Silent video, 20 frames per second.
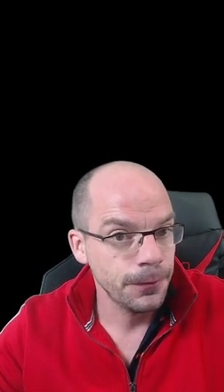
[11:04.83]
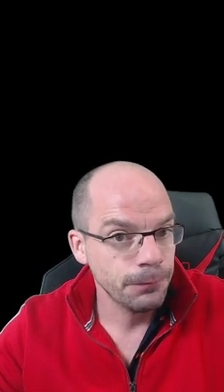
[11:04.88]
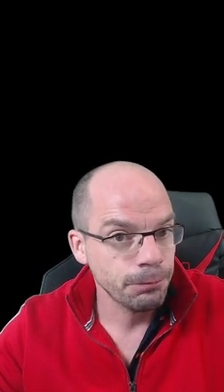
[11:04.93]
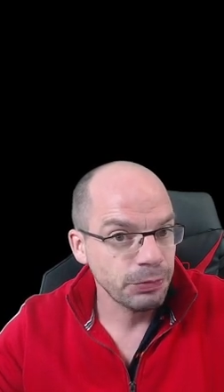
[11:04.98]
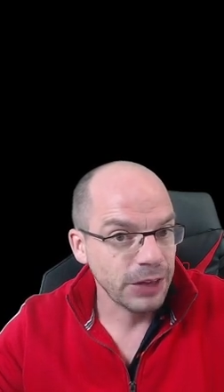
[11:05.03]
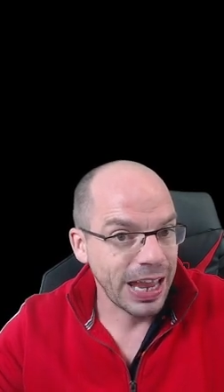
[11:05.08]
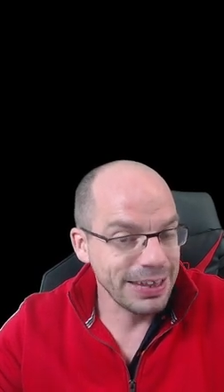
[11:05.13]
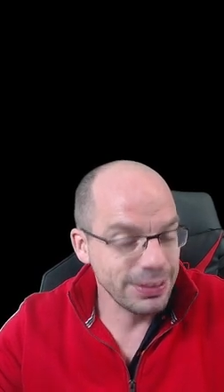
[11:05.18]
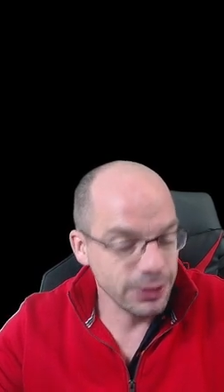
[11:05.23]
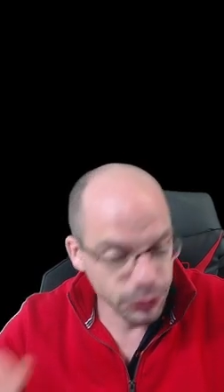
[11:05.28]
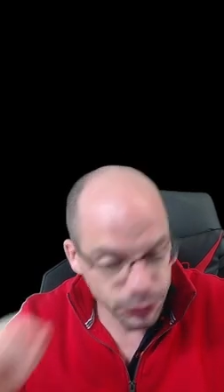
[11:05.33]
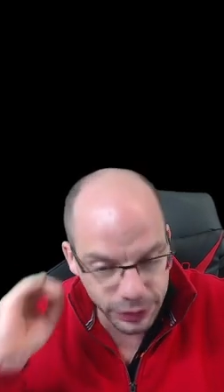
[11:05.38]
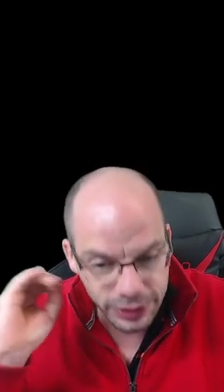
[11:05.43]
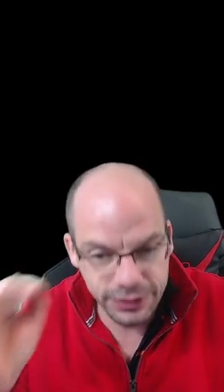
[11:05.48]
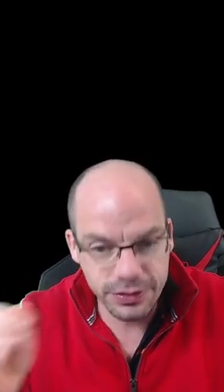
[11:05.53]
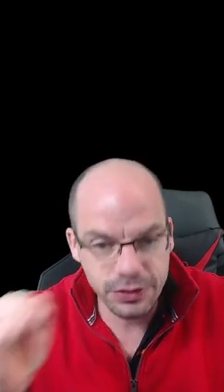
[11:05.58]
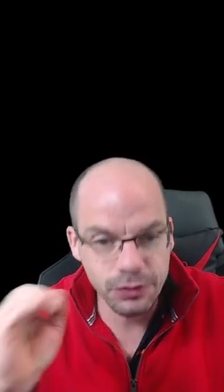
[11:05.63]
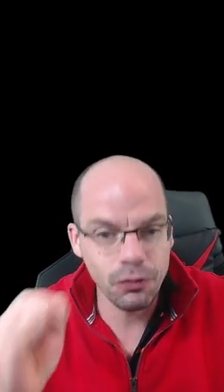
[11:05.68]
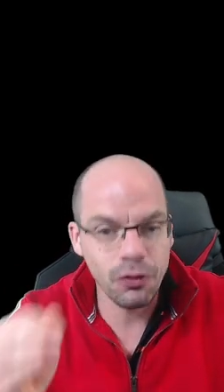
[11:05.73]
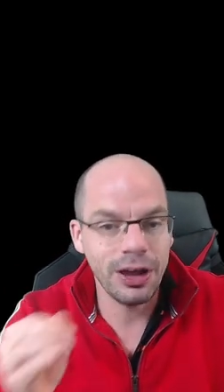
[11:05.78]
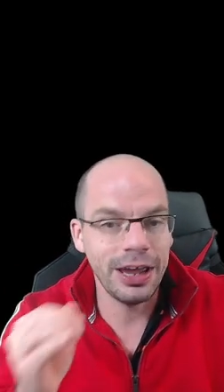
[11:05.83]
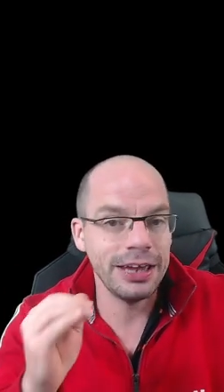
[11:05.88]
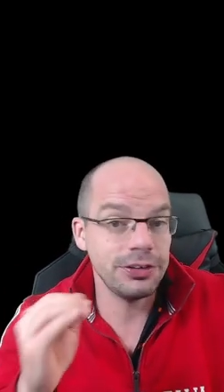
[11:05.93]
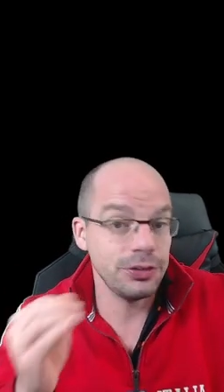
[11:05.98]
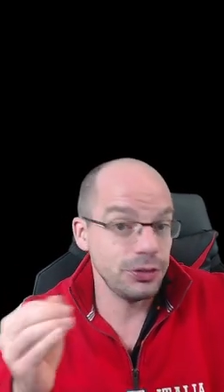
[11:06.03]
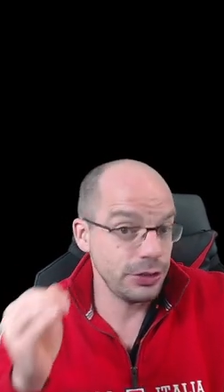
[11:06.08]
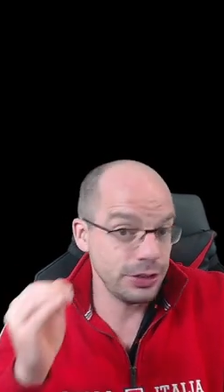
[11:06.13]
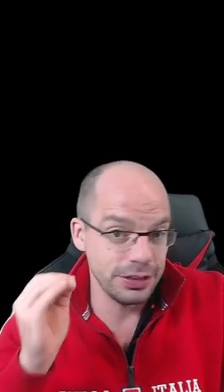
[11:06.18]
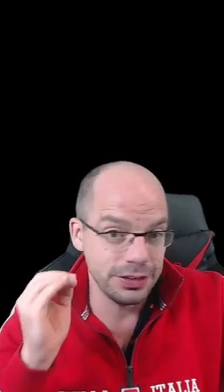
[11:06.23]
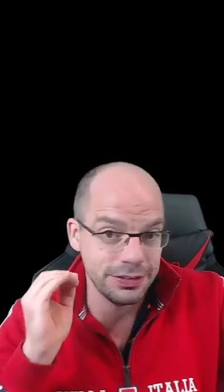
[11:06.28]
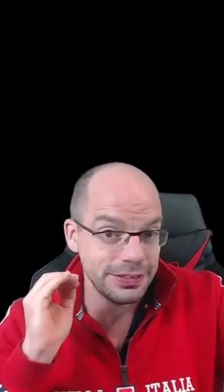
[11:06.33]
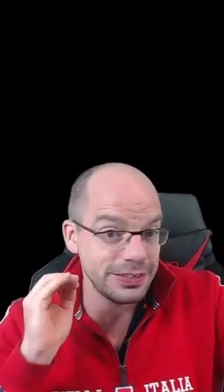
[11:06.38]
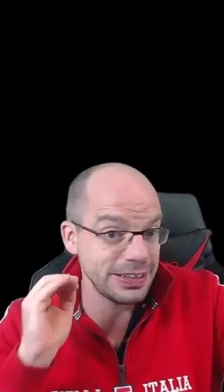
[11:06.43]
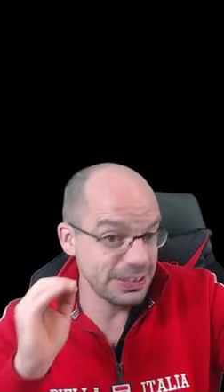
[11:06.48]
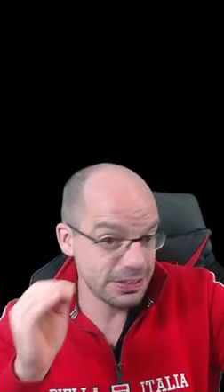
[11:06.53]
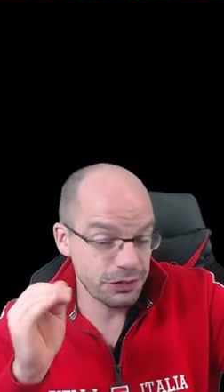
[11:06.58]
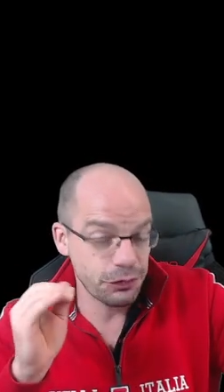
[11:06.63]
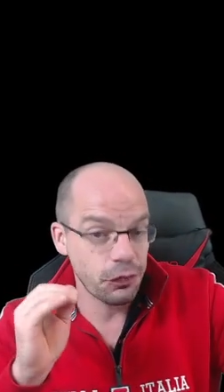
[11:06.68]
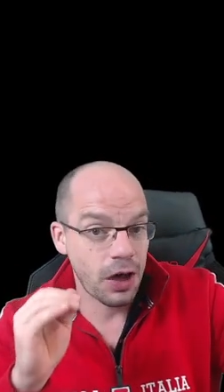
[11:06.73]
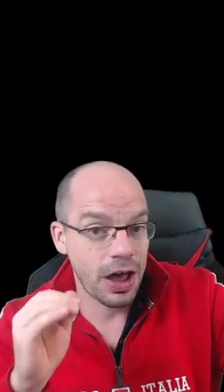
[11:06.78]
And the reason why I do it this
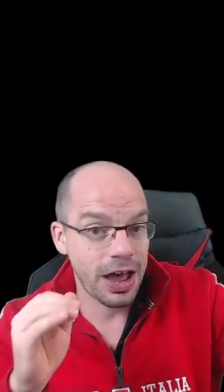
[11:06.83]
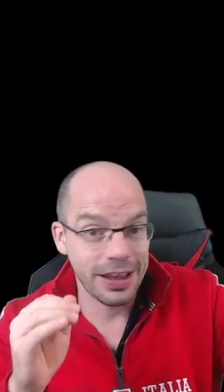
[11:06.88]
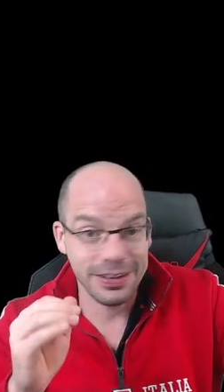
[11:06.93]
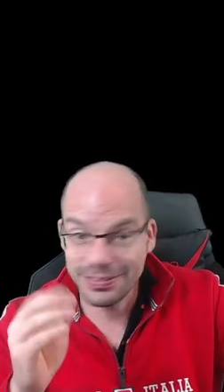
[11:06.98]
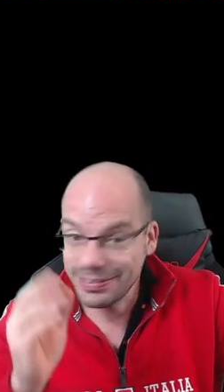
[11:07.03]
fast